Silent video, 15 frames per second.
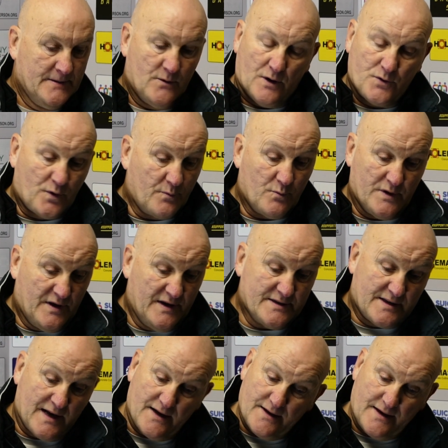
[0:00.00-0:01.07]
we didn't
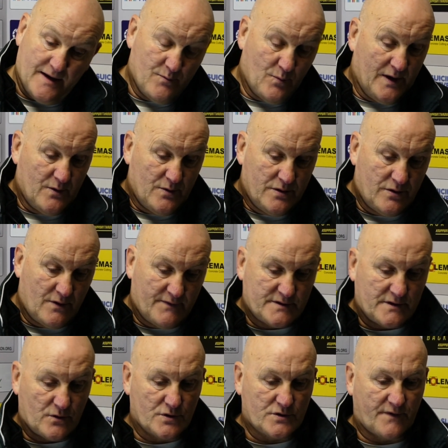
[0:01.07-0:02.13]
start the game well,
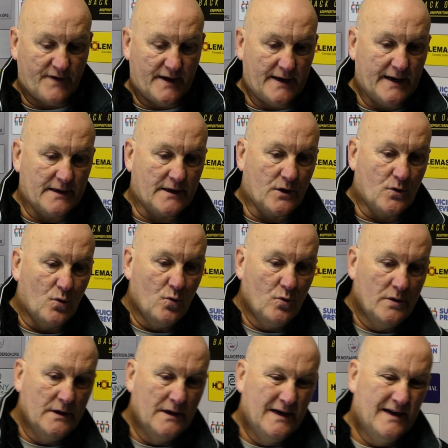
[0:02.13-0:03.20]
obviously lost a very early goal,
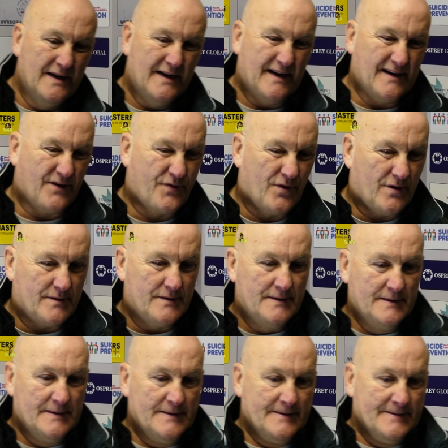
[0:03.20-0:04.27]
and I thought
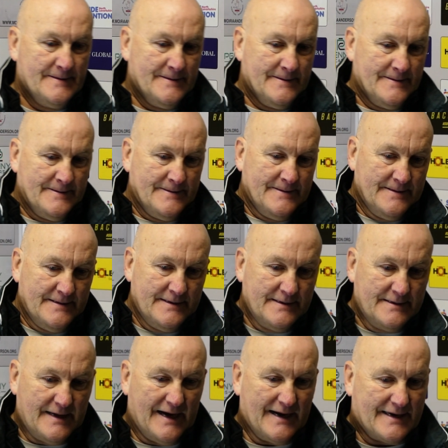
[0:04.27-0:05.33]

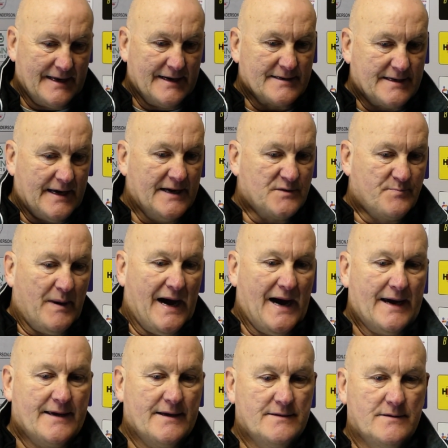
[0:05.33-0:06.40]
that kind of set us
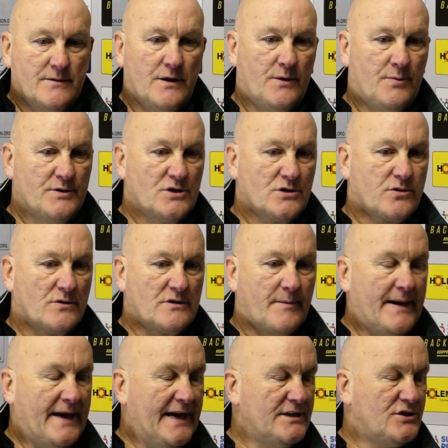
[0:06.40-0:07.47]
back and we just looked a
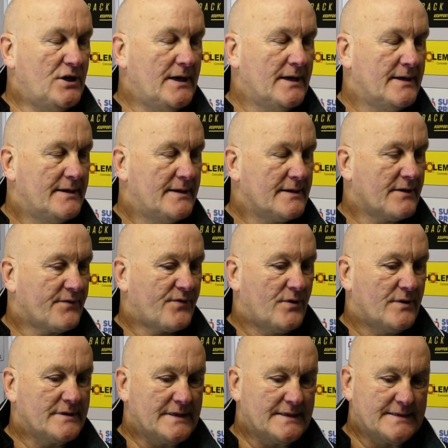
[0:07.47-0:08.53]
bit edgy, and I
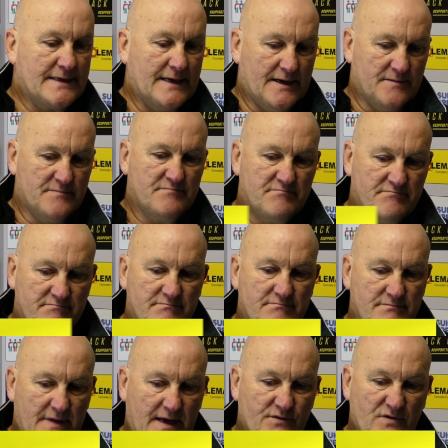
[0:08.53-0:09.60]
thought that
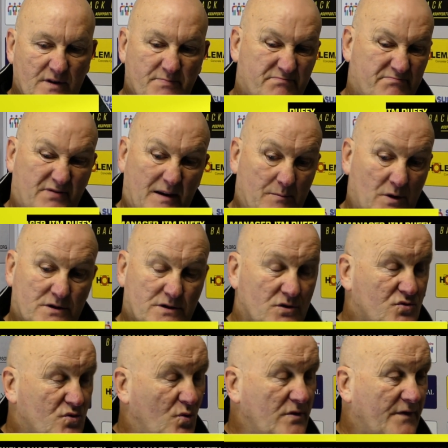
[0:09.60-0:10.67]
Airdrie pretty much
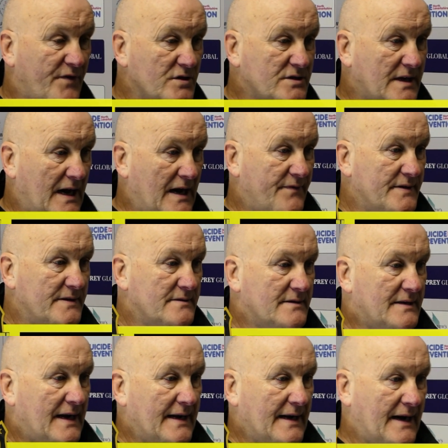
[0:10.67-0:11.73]
controlled the first half, and
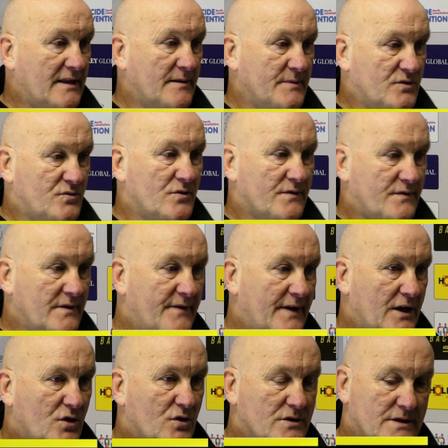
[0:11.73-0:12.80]
Grant Adam had two or three
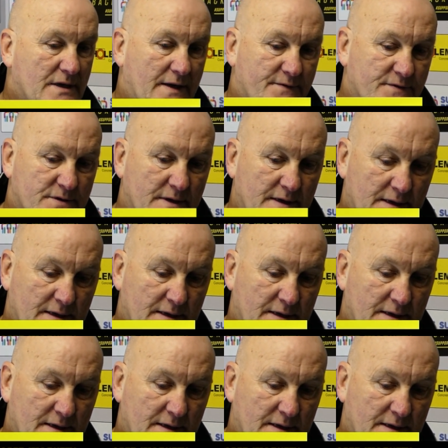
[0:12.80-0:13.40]
very good saves,